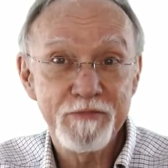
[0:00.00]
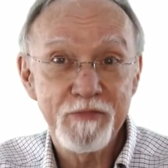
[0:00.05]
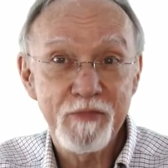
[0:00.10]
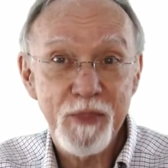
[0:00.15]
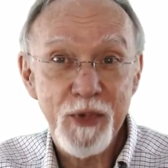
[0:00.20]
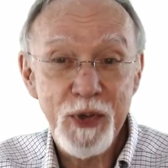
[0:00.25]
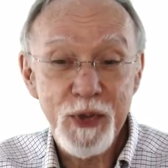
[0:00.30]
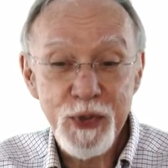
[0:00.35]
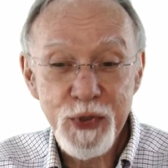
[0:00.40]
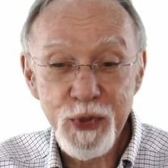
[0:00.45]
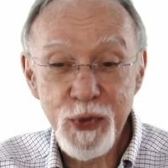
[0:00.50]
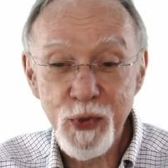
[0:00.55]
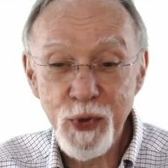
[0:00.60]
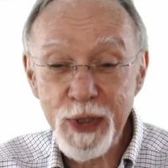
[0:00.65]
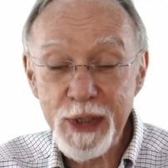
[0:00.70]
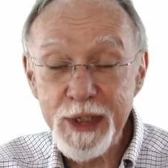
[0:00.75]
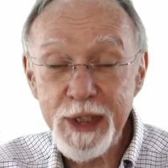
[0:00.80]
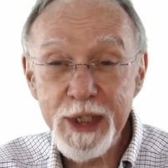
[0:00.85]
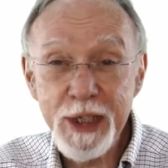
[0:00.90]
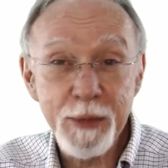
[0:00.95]
So a
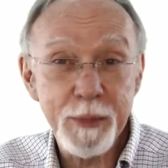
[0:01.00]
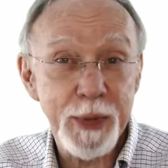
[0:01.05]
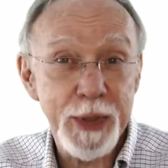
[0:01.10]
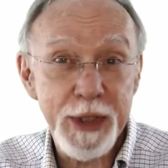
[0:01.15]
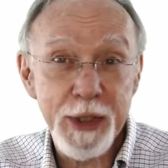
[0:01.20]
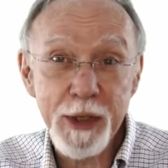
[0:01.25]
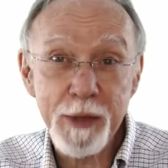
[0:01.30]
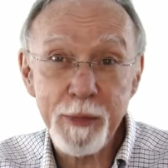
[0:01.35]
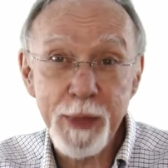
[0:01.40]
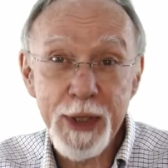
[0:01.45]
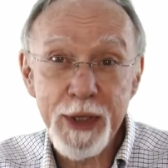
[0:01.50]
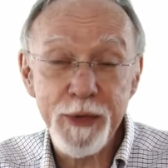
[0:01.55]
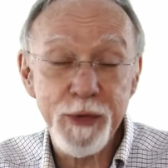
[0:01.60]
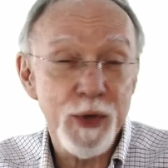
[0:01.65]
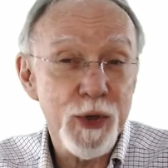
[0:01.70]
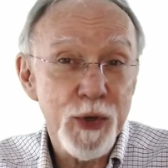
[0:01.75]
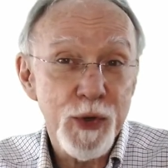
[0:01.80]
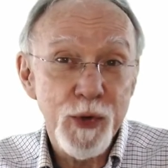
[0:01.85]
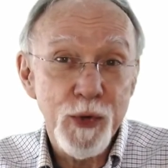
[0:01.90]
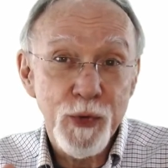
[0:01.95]
little bit about
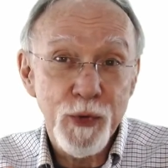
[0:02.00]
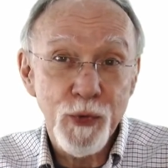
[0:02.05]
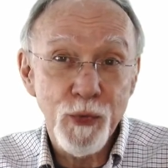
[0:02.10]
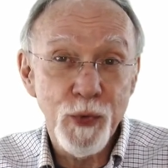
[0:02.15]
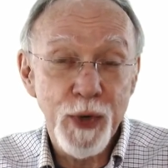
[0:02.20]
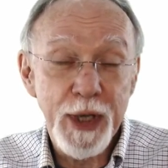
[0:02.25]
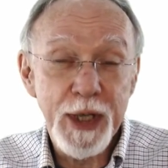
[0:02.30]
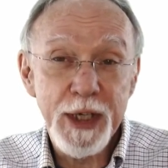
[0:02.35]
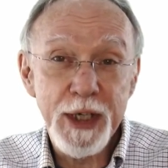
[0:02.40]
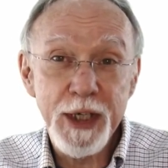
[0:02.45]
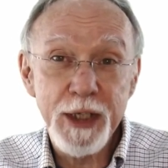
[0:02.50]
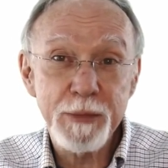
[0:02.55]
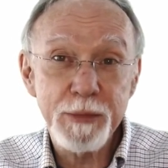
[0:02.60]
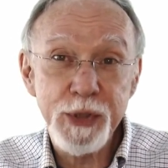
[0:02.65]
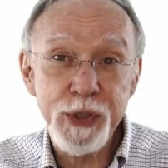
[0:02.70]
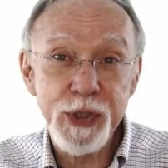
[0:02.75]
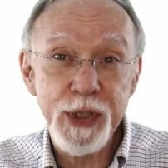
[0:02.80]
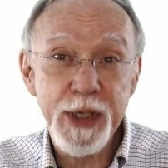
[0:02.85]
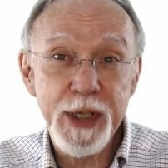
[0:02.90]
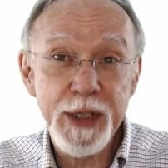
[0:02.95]
random
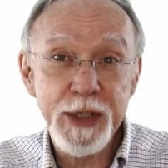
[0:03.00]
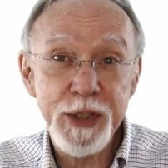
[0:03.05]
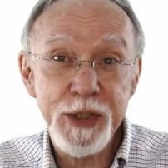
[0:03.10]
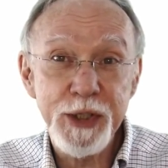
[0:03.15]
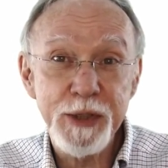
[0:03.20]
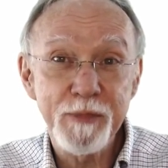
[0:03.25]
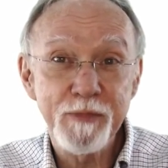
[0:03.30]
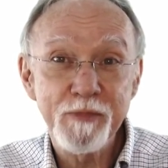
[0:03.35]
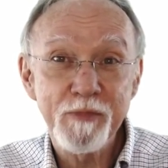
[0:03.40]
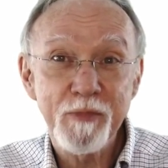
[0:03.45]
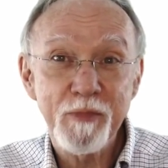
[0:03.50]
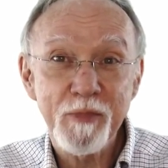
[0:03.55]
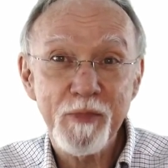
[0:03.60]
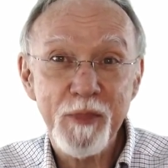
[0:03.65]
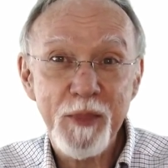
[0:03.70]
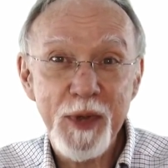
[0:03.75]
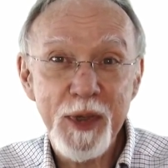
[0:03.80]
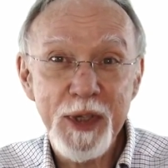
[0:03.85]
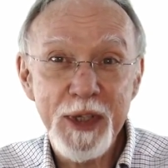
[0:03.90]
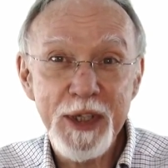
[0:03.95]
chance
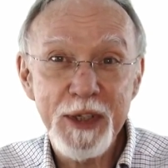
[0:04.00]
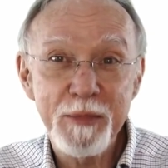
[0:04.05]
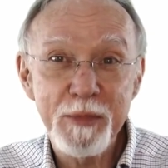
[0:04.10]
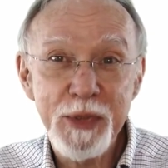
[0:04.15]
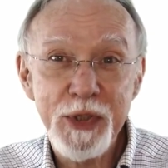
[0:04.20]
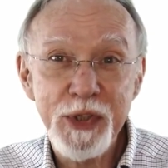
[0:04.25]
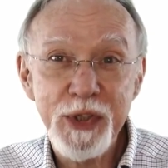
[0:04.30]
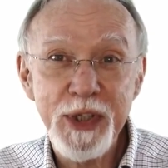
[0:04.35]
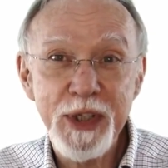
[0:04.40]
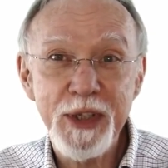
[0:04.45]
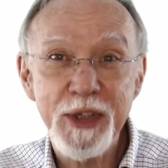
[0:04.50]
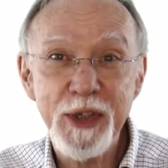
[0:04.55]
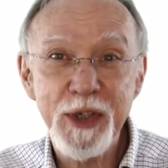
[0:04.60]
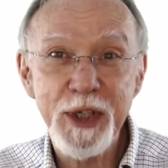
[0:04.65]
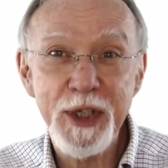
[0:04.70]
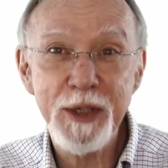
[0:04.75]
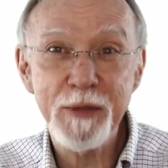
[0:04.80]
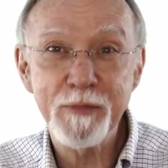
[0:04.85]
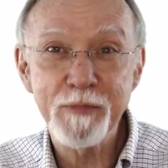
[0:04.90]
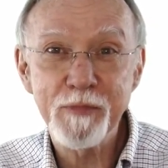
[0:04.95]
in machine
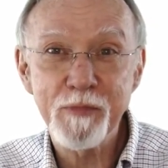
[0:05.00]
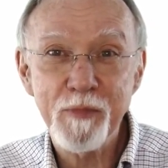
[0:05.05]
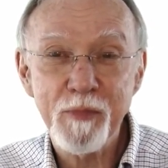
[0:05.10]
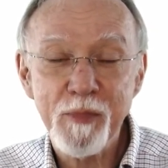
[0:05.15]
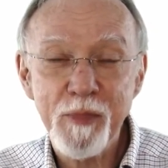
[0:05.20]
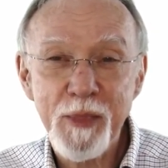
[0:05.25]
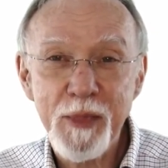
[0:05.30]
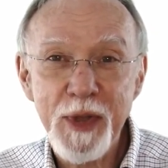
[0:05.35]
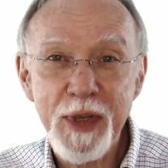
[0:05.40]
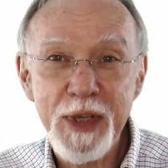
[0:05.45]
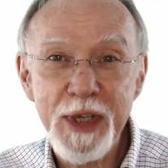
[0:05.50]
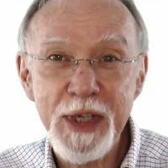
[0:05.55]
learning and